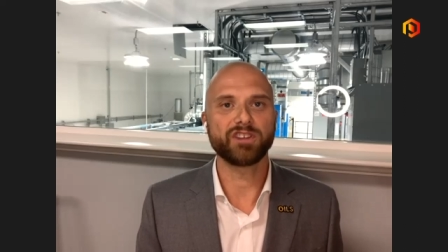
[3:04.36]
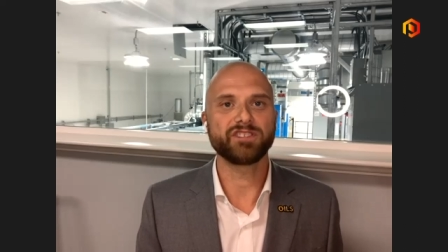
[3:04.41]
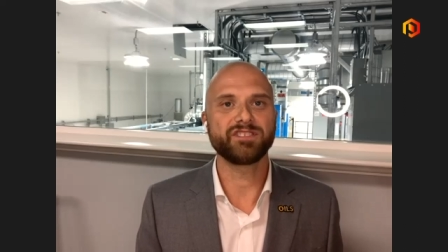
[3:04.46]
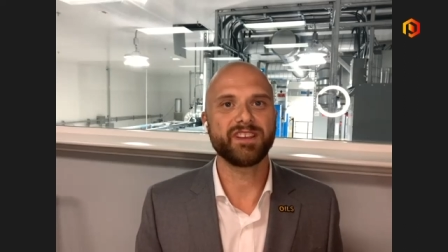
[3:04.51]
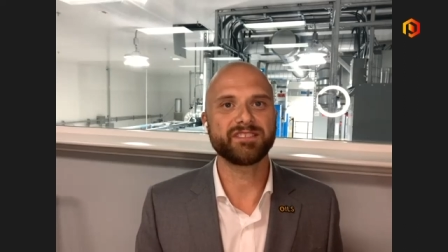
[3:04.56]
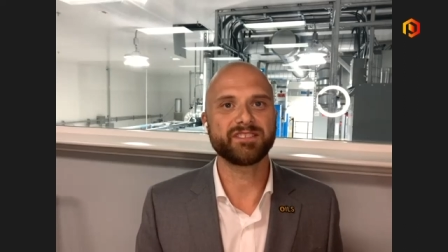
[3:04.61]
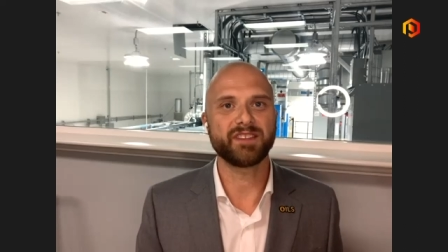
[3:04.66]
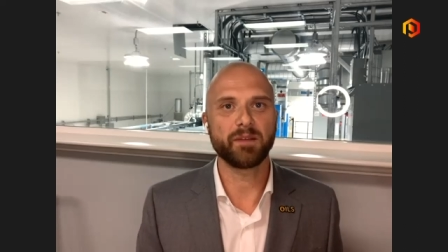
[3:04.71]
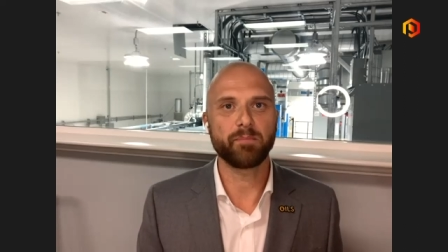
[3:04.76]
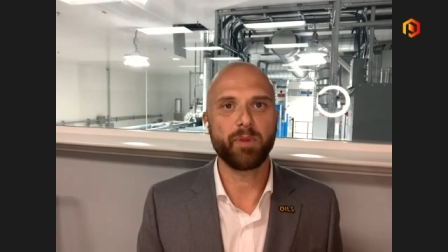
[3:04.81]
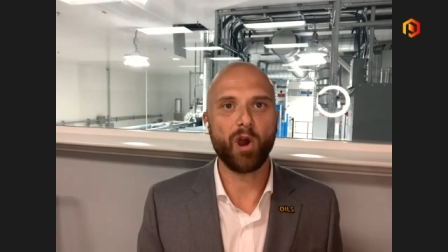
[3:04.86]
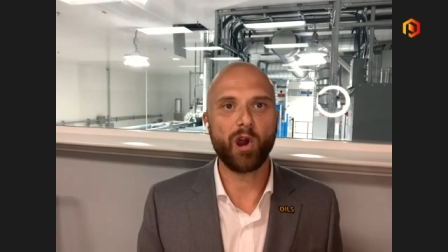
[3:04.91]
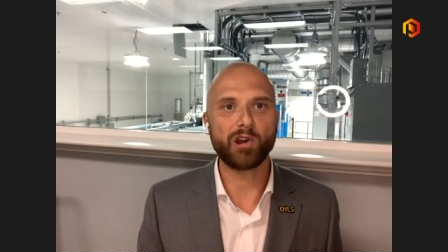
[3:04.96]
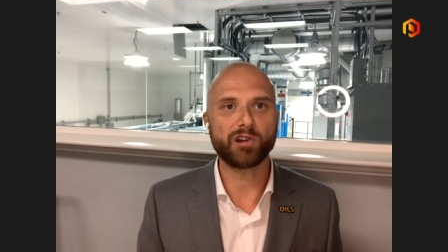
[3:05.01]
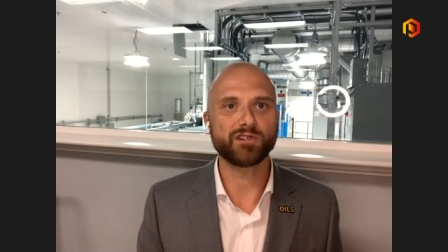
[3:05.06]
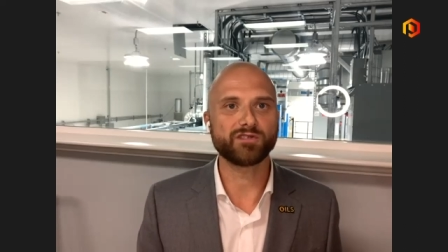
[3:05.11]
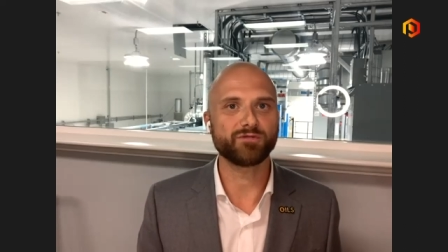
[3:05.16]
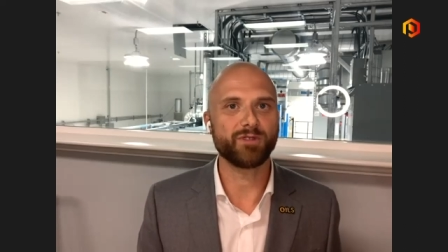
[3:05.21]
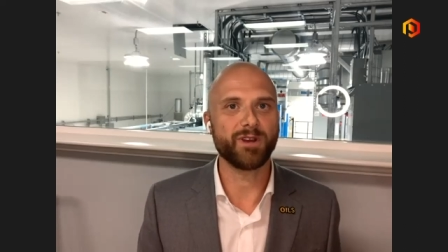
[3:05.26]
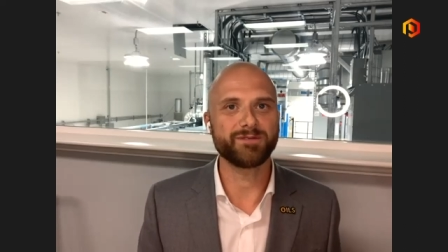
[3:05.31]
existing
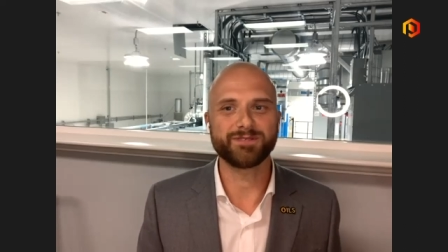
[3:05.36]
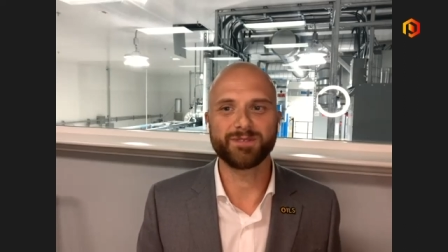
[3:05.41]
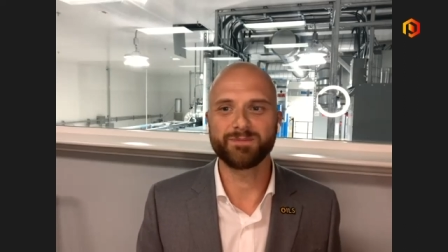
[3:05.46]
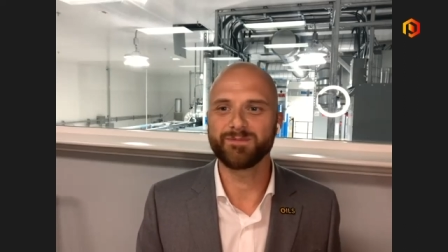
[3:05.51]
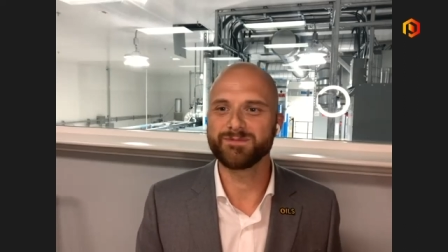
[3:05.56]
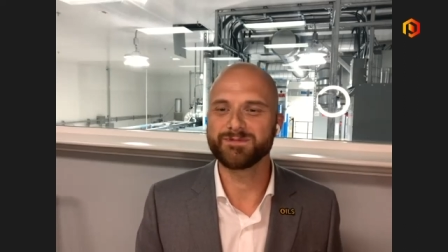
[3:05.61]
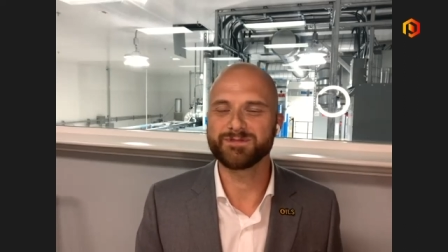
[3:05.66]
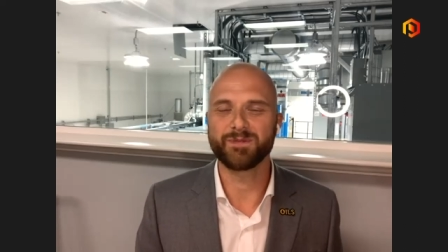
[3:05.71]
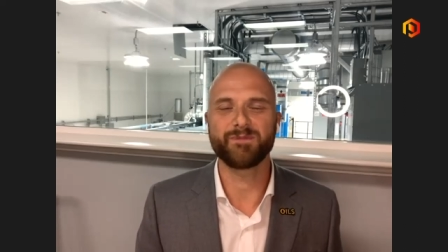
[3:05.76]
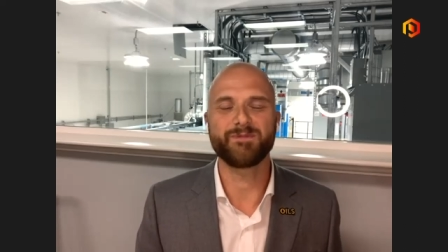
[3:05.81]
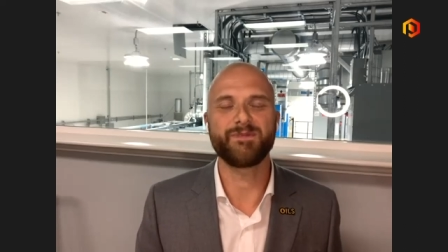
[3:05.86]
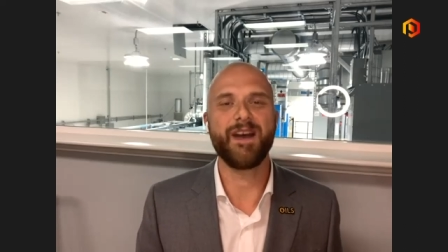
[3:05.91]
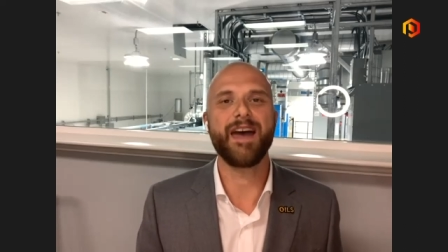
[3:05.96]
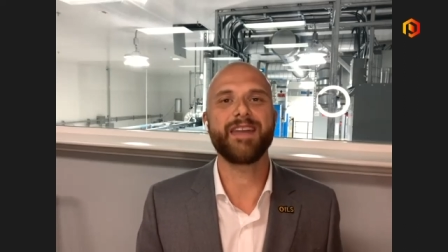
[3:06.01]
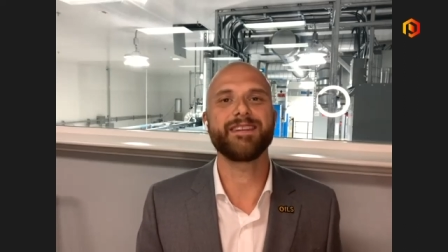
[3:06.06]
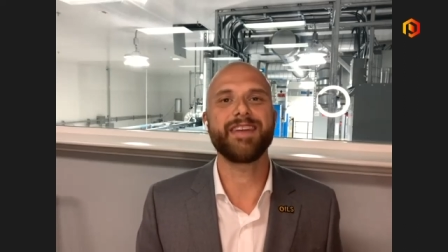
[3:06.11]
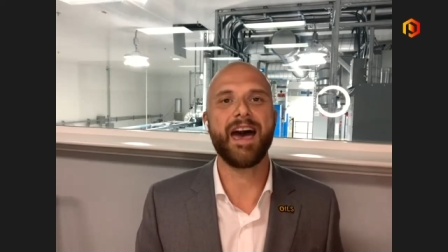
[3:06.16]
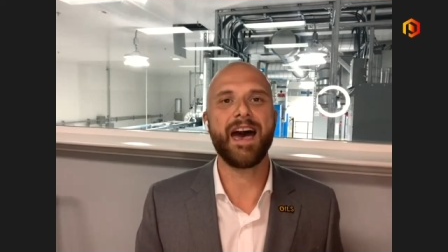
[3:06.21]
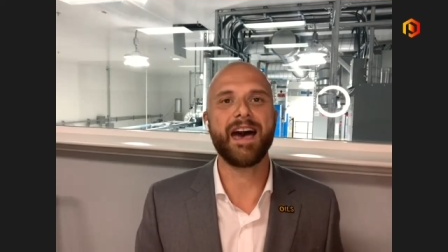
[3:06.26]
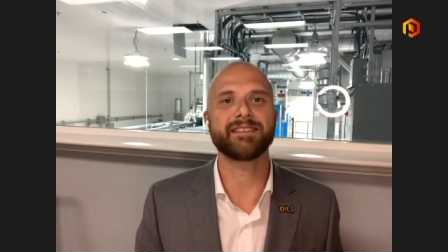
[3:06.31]
partners. We have some, some
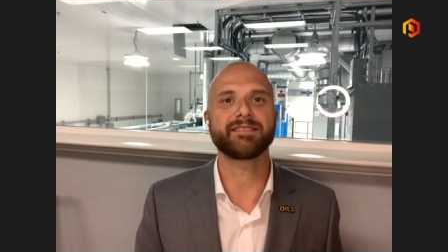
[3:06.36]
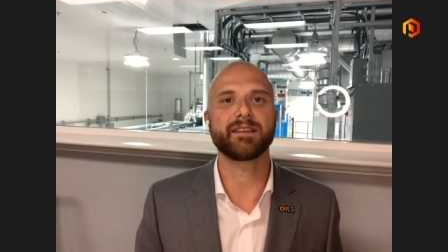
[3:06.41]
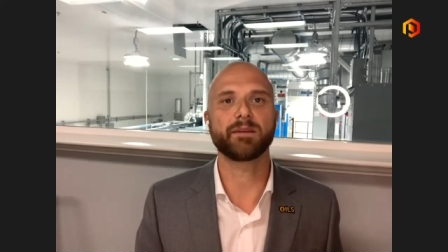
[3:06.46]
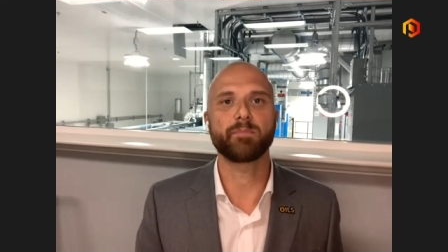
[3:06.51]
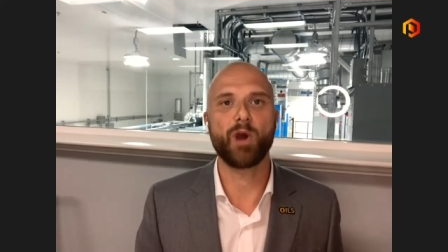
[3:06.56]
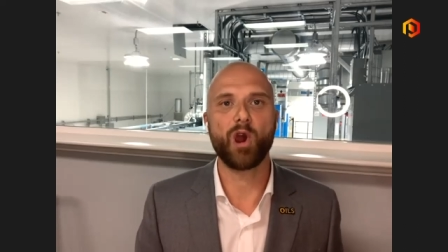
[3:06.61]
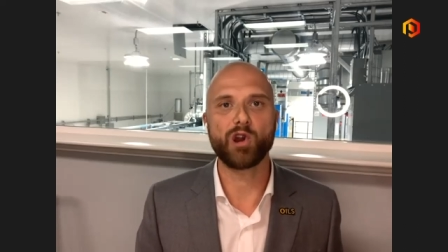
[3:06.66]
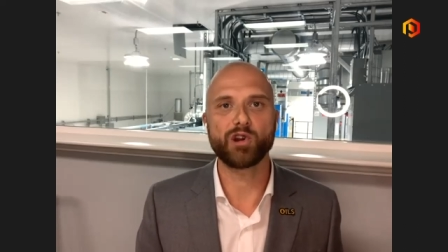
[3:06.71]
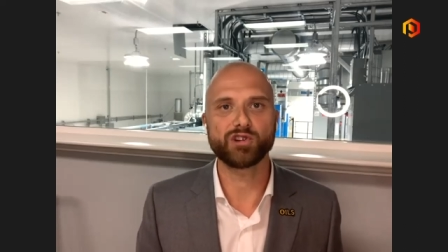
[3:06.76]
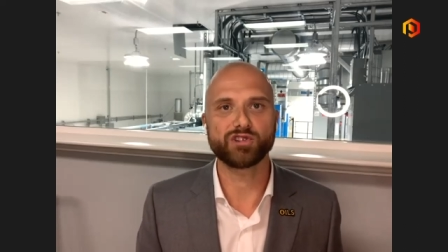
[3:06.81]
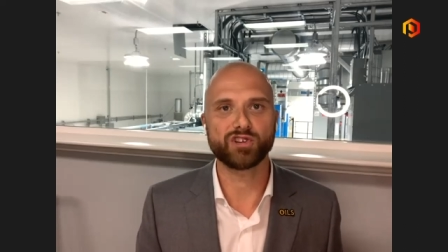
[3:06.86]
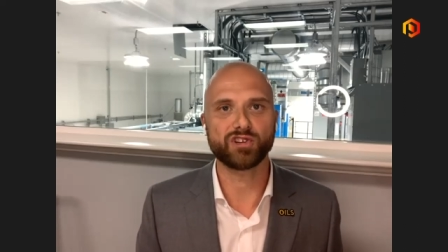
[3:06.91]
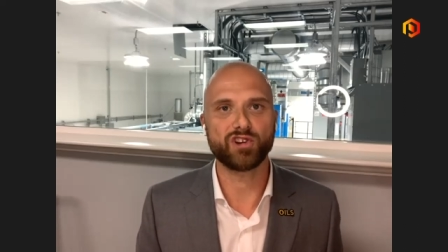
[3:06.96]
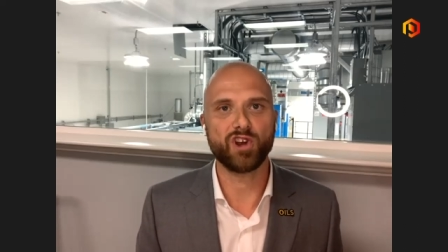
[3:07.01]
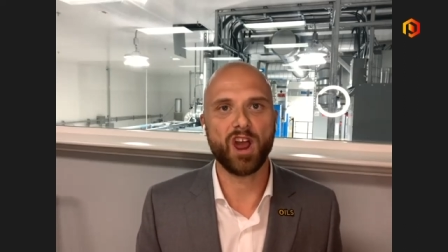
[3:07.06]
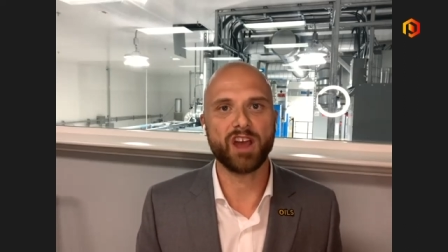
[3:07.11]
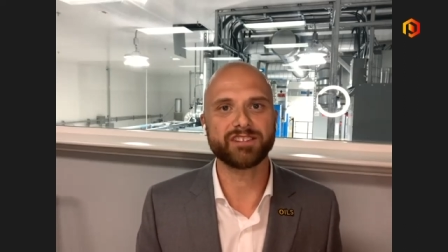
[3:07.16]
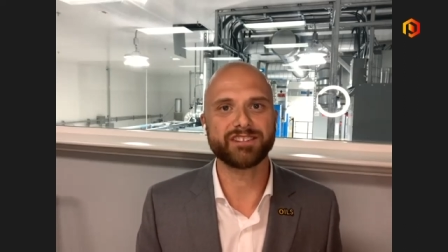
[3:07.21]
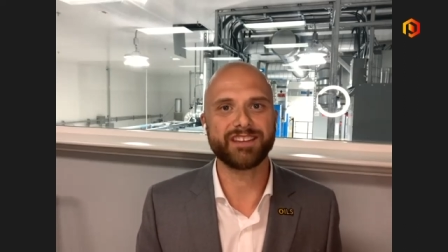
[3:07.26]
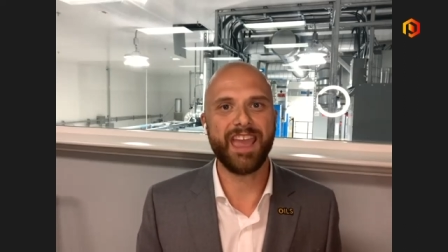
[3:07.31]
fantastic partners
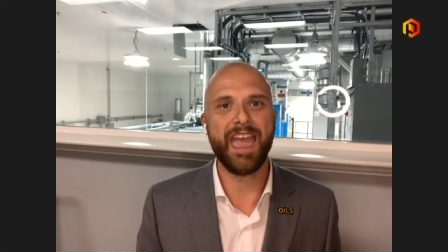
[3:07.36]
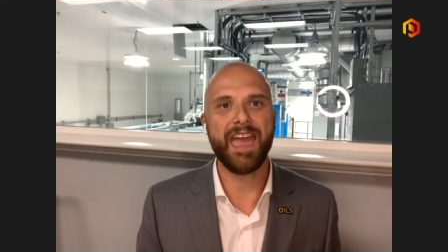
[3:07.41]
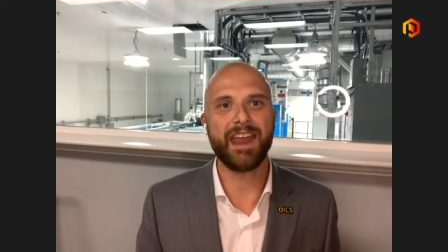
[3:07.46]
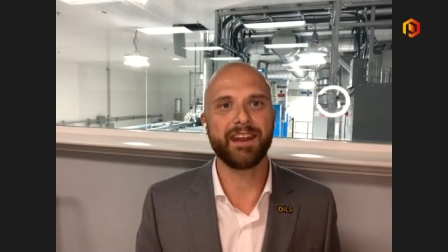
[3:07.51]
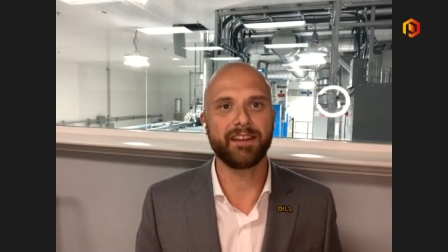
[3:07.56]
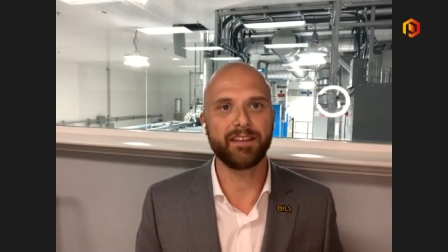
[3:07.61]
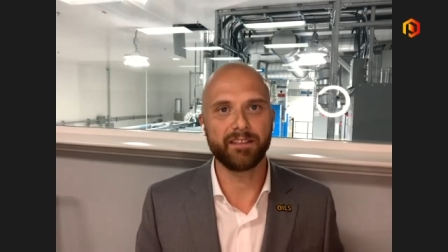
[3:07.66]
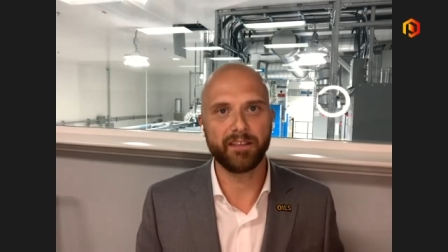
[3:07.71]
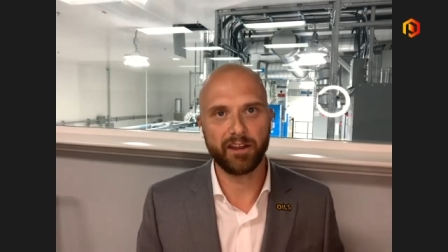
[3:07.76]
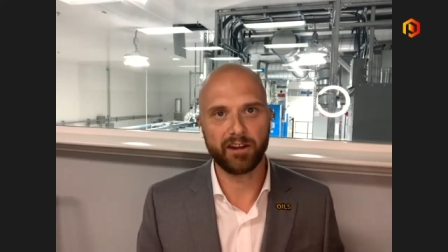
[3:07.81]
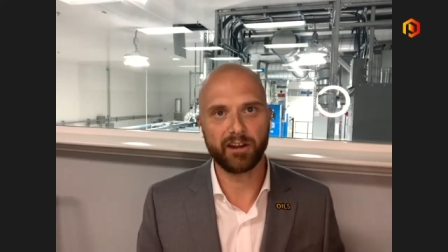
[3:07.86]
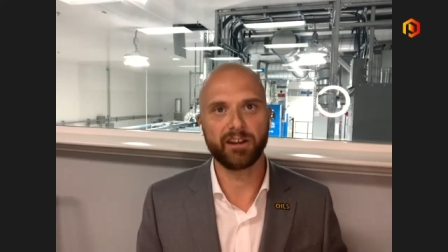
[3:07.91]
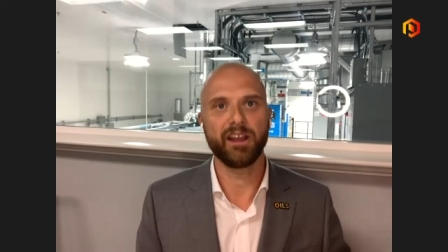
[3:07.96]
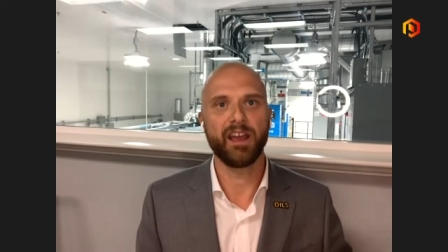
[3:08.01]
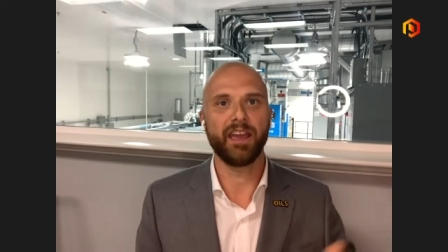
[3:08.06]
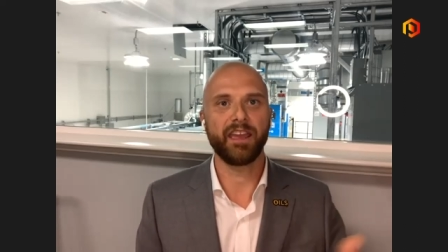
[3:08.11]
across Canada that are,